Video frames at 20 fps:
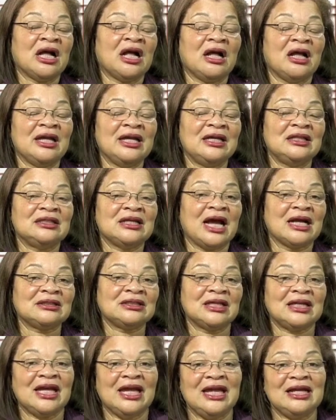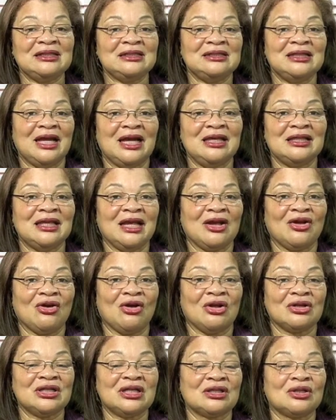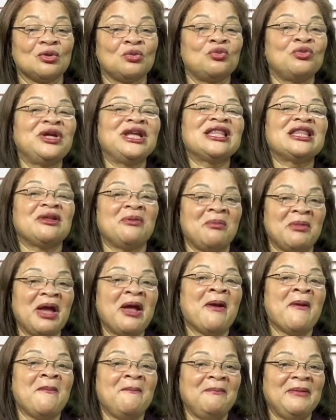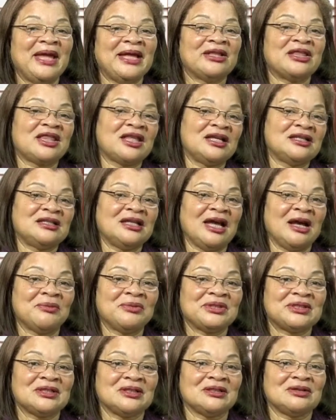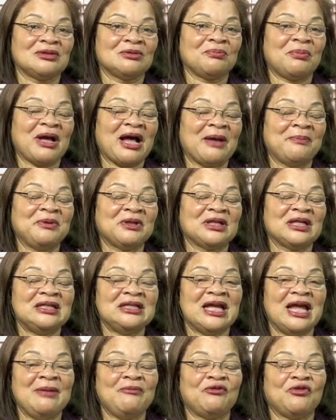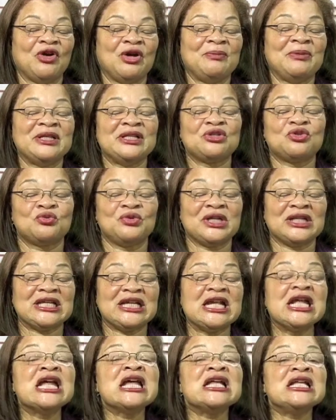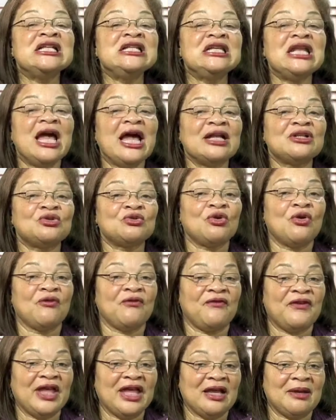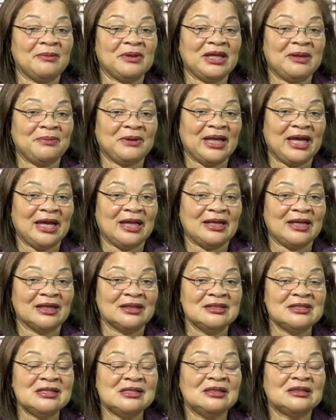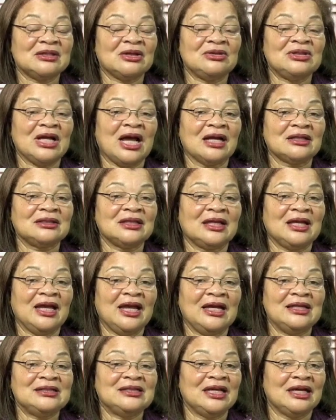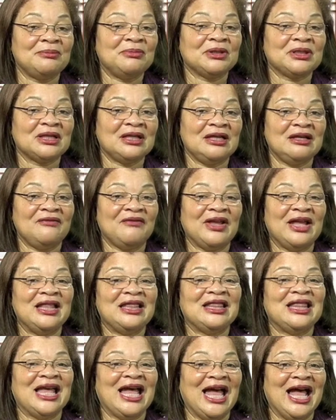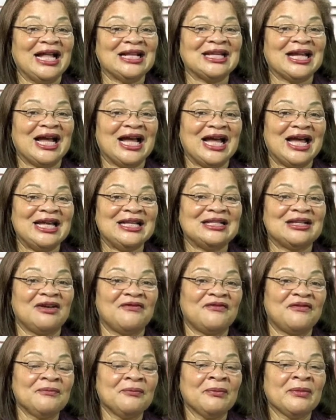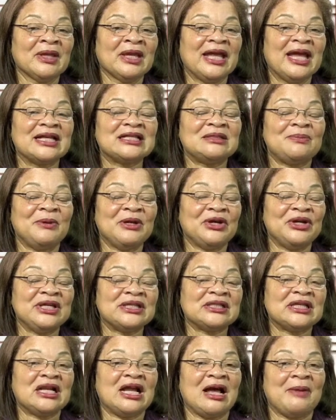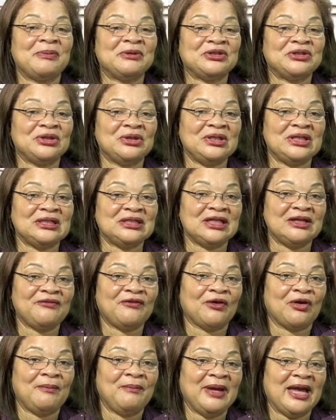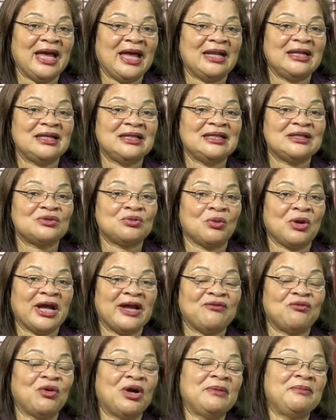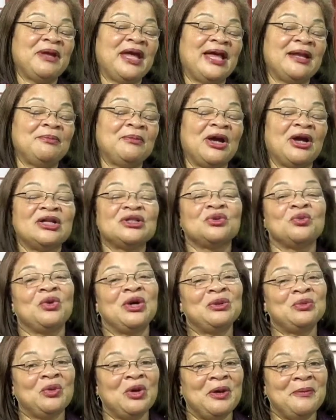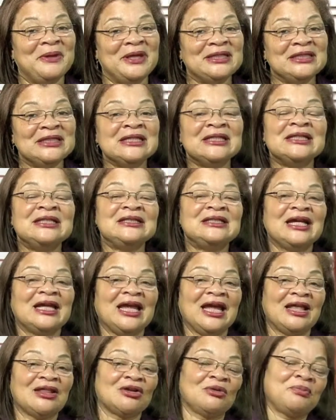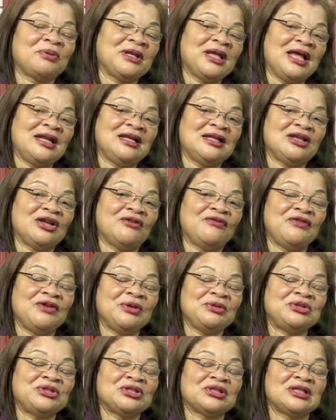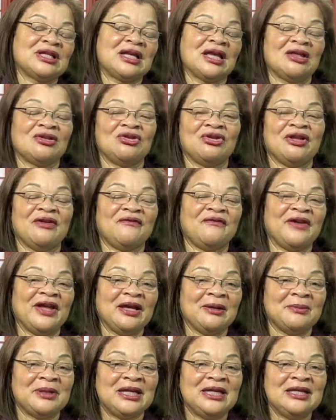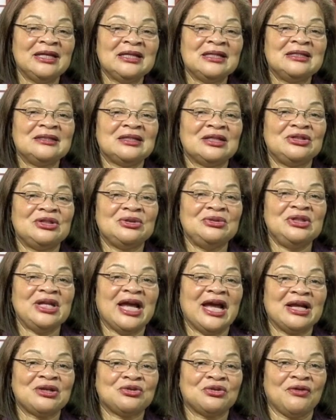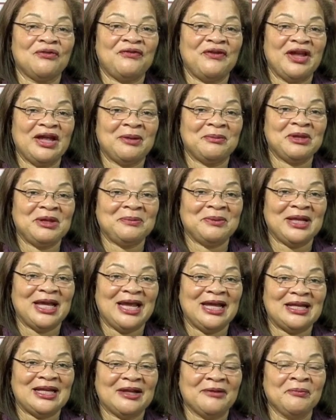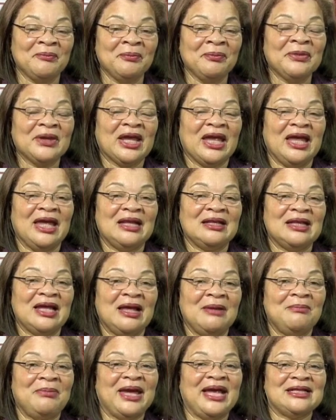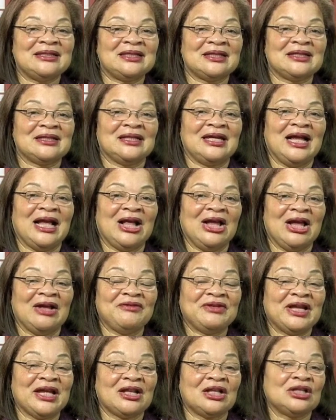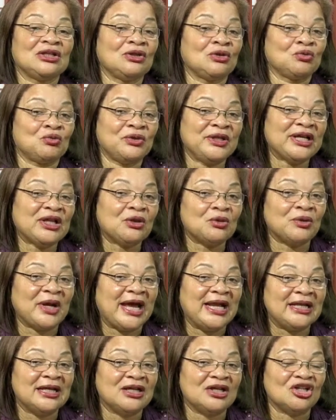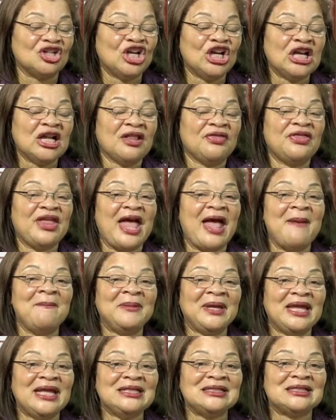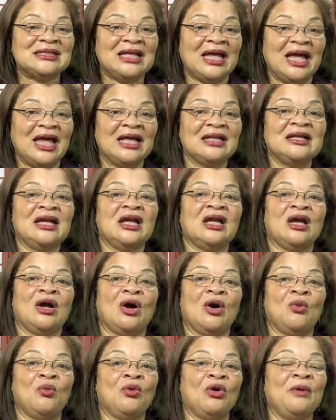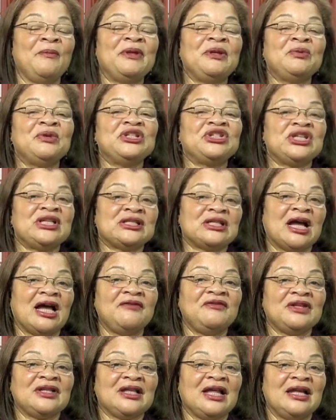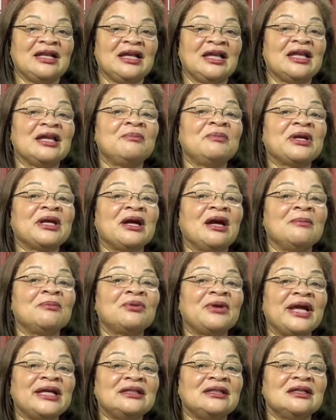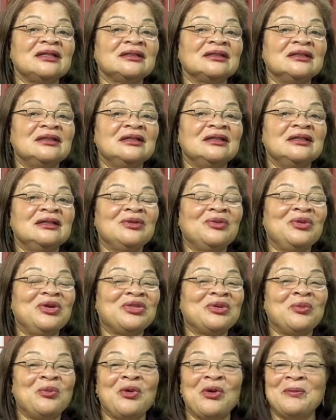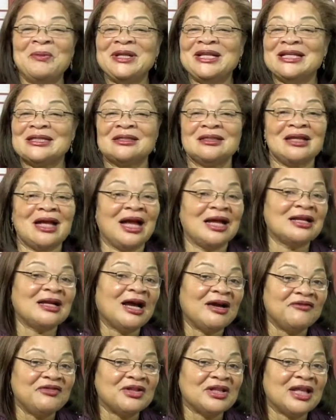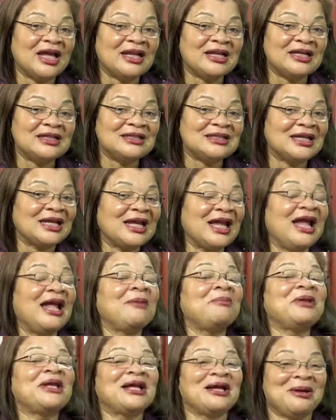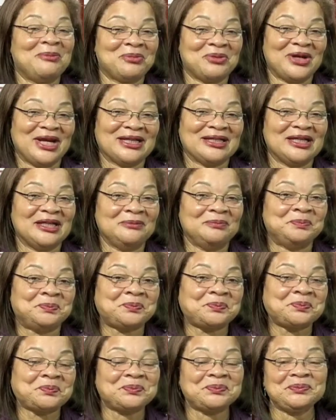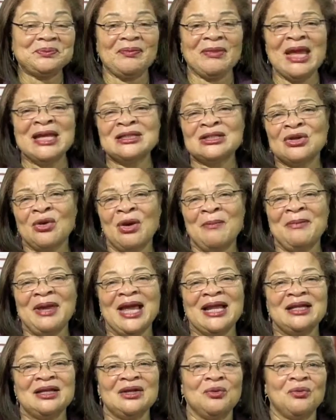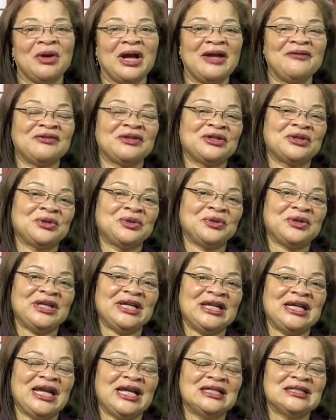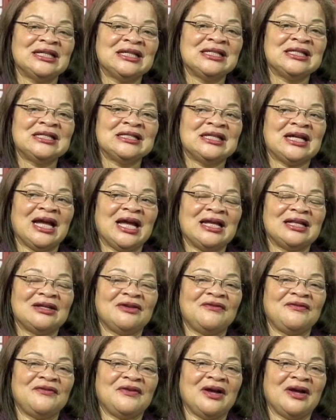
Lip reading: In Dr. King's day, they called it the rhythm method. That was the little popular name for it, but it's really natural family planning. So Dr. King did believe in that kind of experience and opportunity for a man and his wife, one man married to one woman, together planning their futures together in their family, to do natural family planning. And basically, I'll have to get a little real right here. That means that a woman, when she's ovulating, can become pregnant. When the woman is not ovulating, she can't become pregnant. And so a man and a wife could agree and kind of